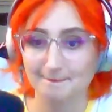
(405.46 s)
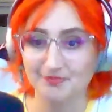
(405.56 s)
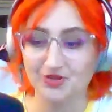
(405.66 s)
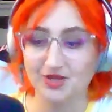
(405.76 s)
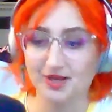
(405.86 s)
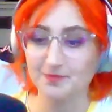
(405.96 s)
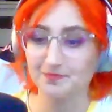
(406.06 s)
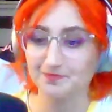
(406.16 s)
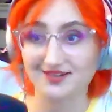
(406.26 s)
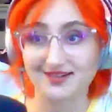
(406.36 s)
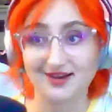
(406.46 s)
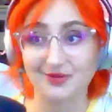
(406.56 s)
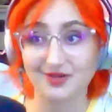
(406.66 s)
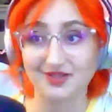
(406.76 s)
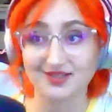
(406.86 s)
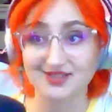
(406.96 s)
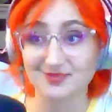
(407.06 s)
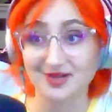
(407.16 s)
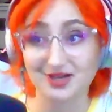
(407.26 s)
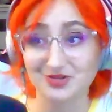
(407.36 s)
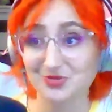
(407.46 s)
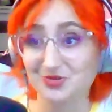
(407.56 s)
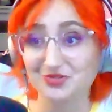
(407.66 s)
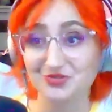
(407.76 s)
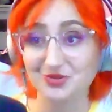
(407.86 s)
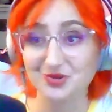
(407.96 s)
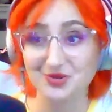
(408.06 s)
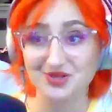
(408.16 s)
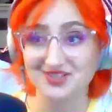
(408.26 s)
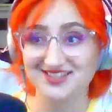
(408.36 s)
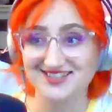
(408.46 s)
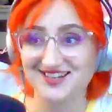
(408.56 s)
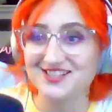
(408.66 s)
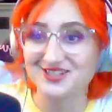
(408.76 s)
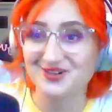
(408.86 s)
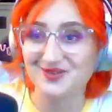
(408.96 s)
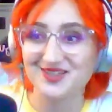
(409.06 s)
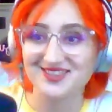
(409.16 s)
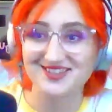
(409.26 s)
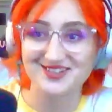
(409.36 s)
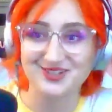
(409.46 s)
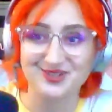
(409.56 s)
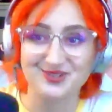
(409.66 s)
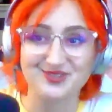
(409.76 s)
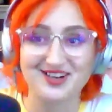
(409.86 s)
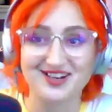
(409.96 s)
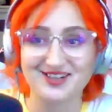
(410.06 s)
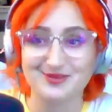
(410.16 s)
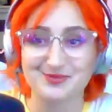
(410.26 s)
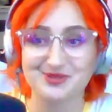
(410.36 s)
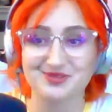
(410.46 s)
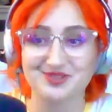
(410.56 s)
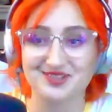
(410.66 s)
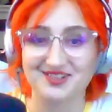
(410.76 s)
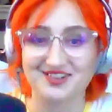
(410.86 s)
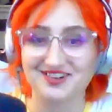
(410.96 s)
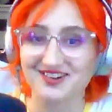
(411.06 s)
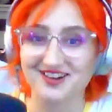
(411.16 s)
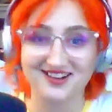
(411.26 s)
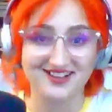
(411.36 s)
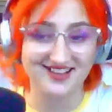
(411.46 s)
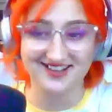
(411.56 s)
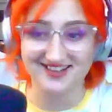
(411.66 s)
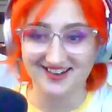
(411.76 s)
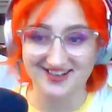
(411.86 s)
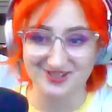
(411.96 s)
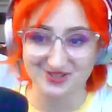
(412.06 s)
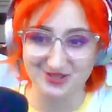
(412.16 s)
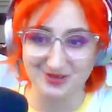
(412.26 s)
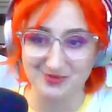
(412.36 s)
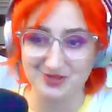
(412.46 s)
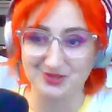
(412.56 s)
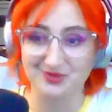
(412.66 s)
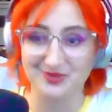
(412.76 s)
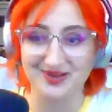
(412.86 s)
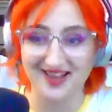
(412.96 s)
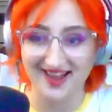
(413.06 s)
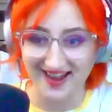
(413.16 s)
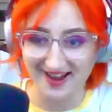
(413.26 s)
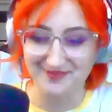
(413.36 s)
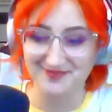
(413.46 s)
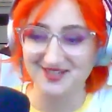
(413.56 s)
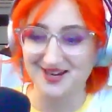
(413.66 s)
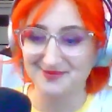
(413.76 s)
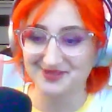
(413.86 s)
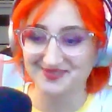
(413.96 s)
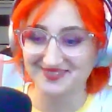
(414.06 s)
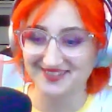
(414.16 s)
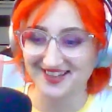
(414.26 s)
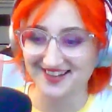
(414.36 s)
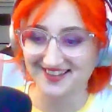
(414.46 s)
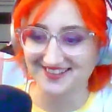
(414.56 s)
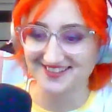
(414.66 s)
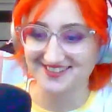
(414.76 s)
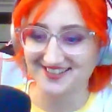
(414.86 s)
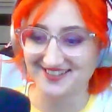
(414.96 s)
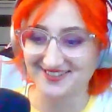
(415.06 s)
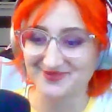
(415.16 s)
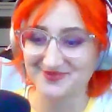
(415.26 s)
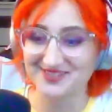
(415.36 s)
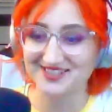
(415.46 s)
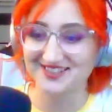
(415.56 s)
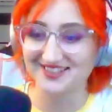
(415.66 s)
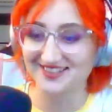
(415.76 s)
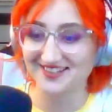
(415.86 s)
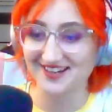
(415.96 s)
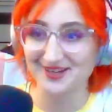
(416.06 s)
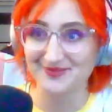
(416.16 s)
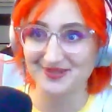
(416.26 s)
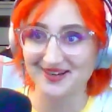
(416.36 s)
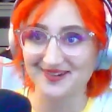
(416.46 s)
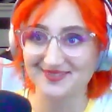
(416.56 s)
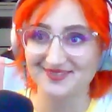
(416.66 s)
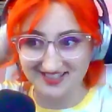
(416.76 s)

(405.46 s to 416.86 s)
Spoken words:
Okay. Now we need some actual food court stuff. So the new items were cotton candy and ice cream. So we have to absolutely add these items in game now.